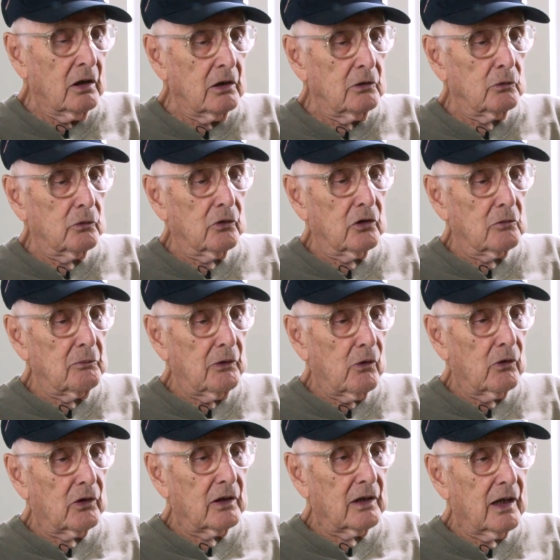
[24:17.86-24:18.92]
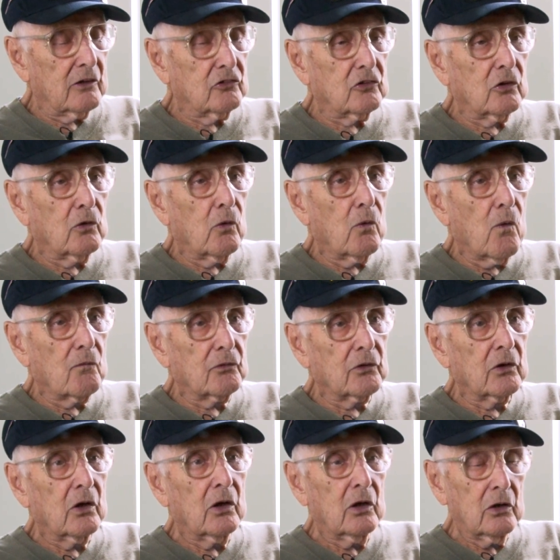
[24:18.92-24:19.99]
you were going to be organized to go
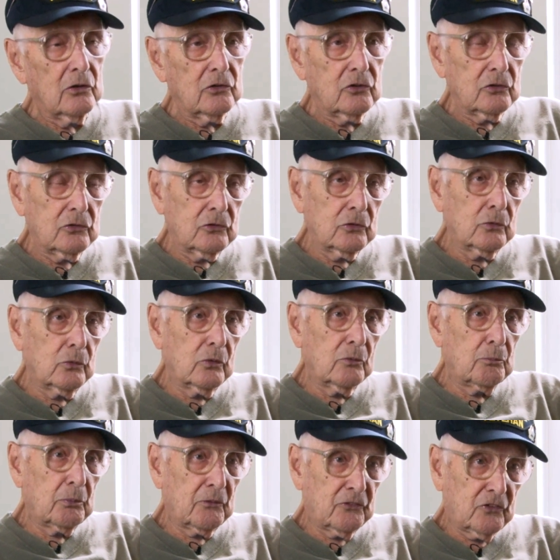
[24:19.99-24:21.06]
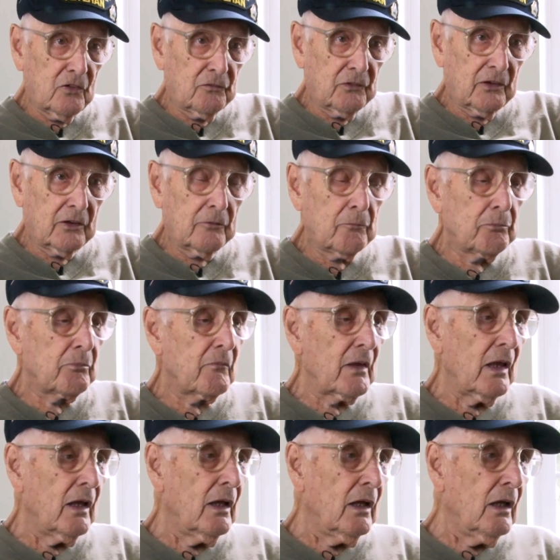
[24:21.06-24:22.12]
over to Pacific.
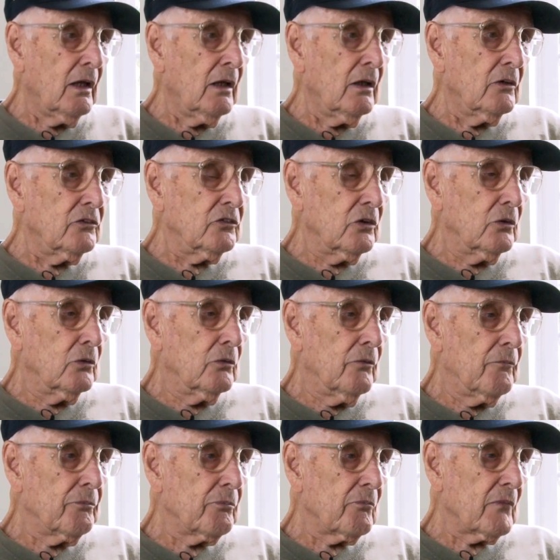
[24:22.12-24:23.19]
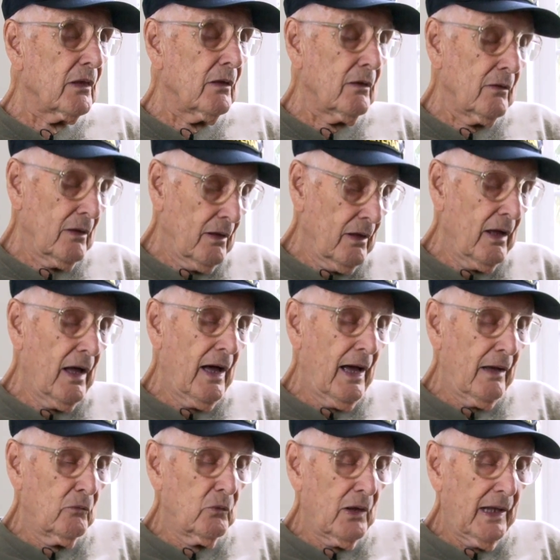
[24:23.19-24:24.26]
So
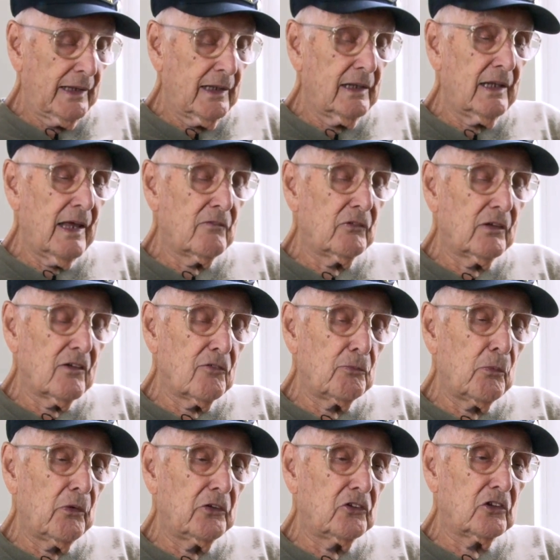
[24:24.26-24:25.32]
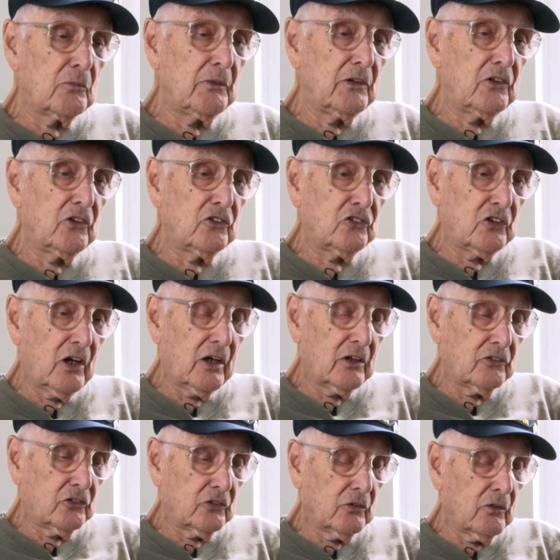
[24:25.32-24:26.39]
I didn't have enough points to be
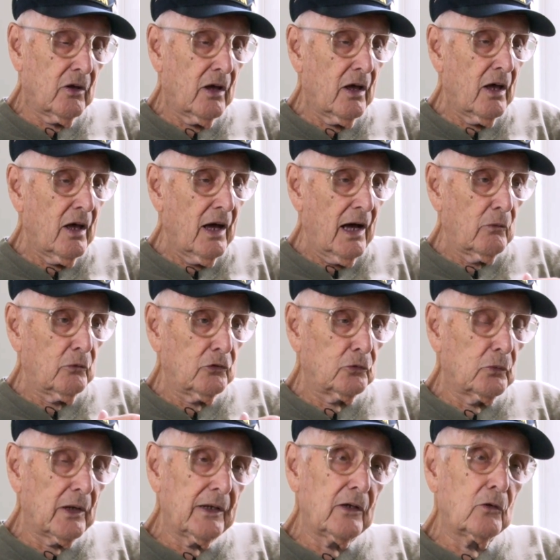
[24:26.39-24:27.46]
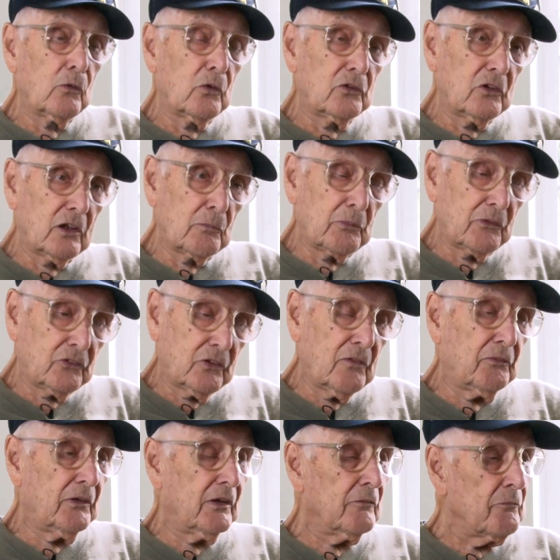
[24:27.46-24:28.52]
discharged, so I was ready to go to the
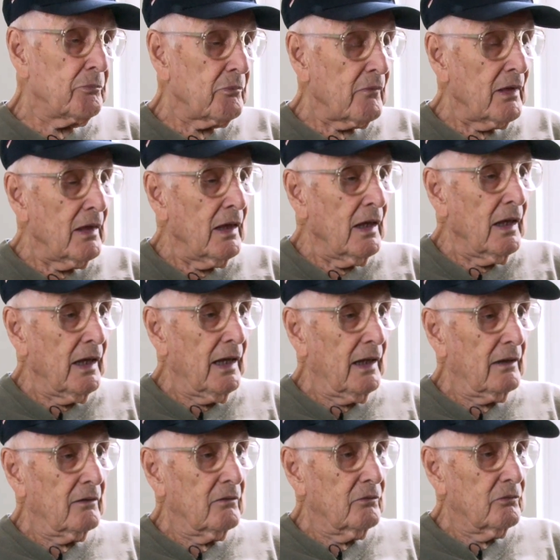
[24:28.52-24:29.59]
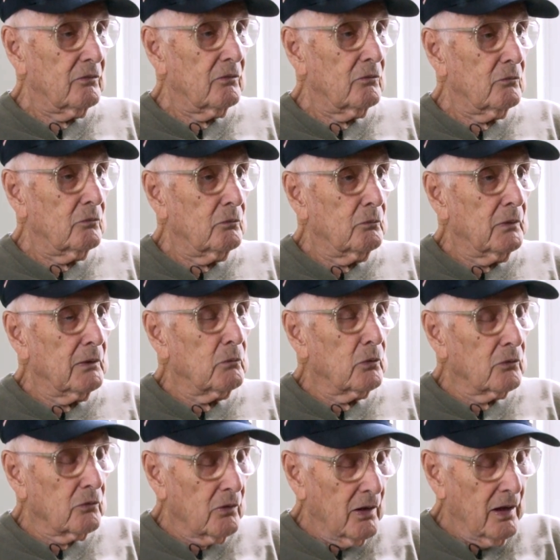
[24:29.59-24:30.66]
Pacific. And we
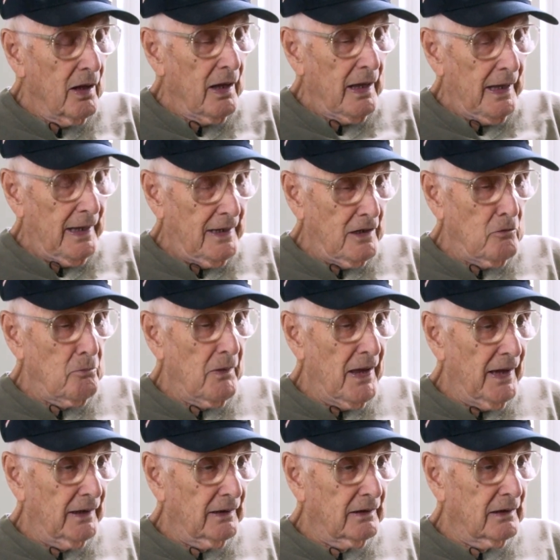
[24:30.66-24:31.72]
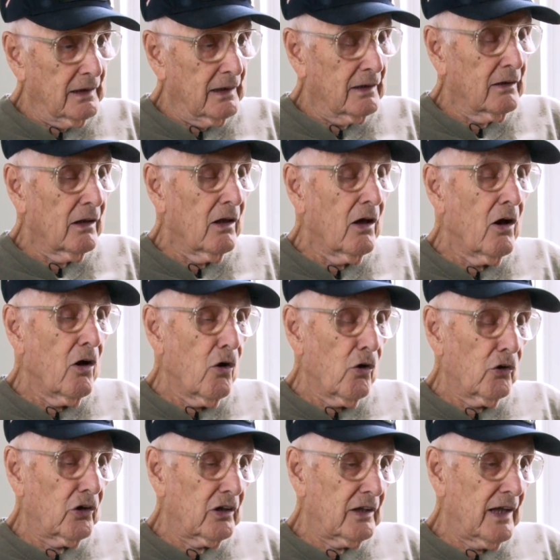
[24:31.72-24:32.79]
were heading back to get
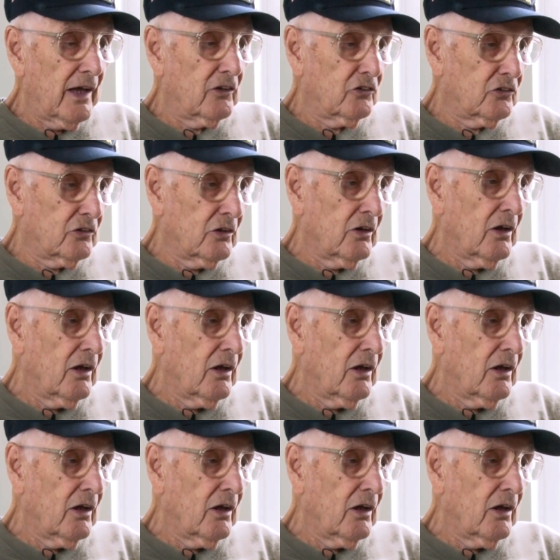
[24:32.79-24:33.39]
organized